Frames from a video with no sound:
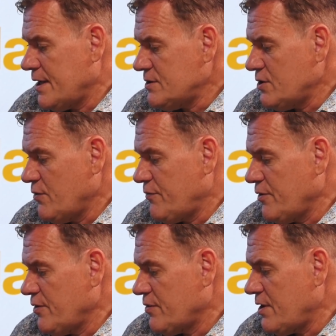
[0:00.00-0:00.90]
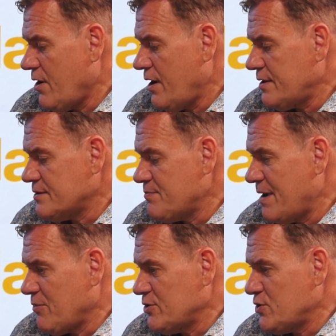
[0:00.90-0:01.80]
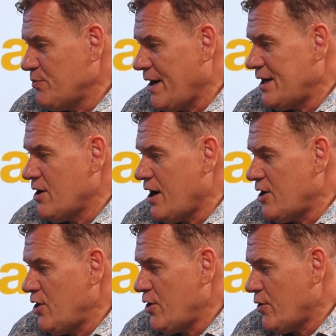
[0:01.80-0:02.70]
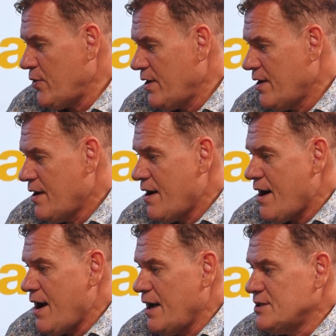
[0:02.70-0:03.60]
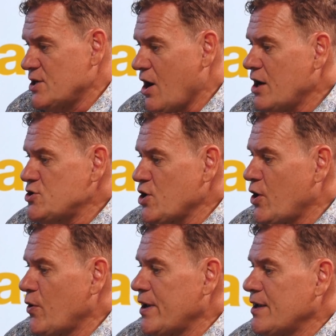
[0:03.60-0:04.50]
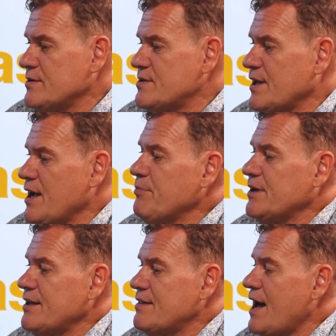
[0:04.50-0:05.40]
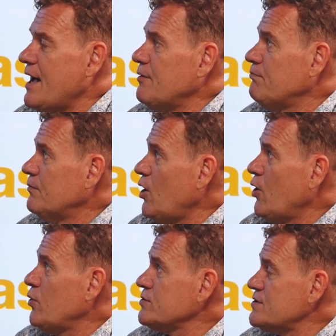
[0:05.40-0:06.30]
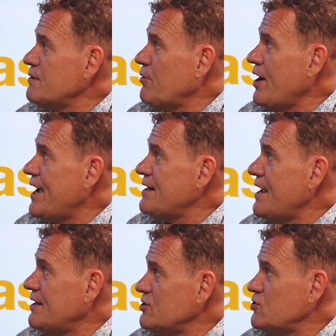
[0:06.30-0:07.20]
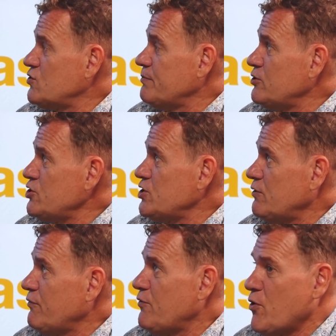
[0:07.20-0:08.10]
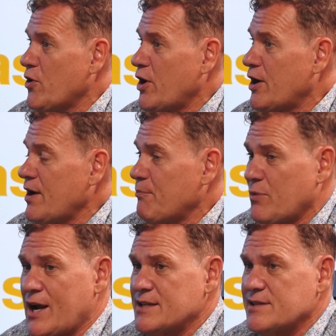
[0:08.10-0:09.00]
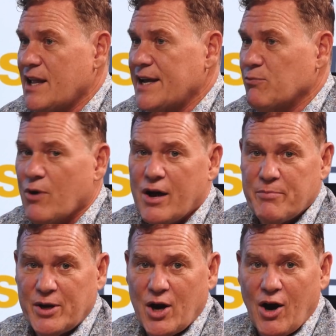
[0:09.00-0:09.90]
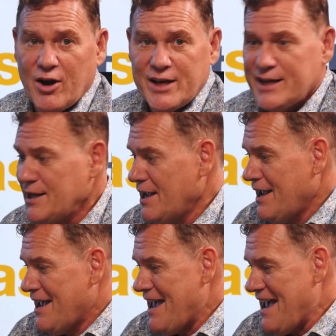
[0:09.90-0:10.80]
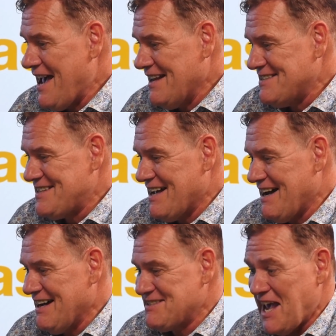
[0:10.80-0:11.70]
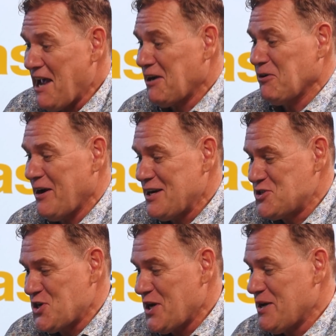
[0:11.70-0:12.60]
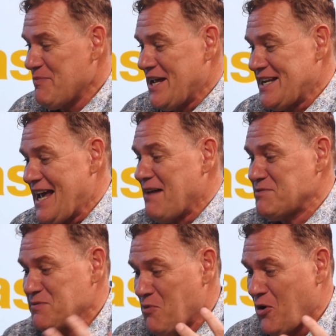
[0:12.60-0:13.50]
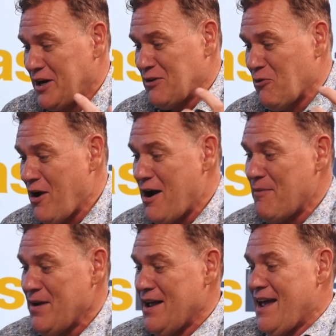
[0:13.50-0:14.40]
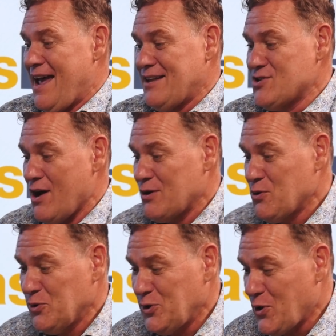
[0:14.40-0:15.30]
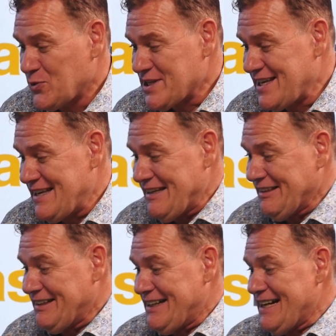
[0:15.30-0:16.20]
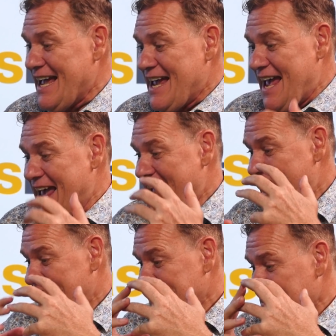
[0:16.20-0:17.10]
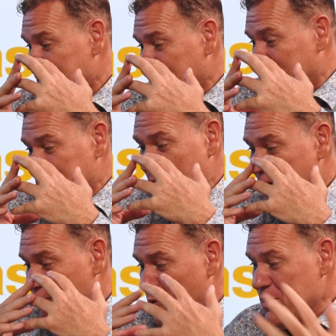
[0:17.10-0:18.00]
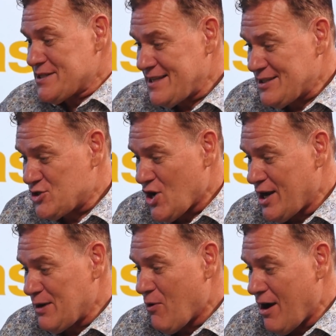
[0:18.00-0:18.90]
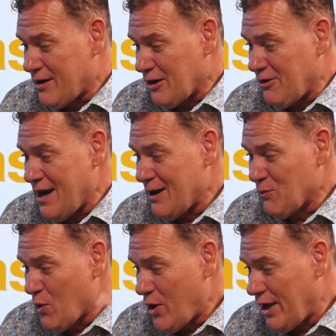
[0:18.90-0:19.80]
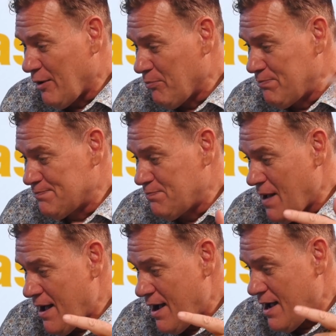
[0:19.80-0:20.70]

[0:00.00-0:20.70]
So for the audience members who might not know, uh, Diageo is the company that owns the brand and distribution for brands like Ron Bacardi and uh, Tanqueray Jim and Captain Morgan Rum and Don Julio Tequila and among the whiskeys, Johnnie Walker, Crown Royal, uh,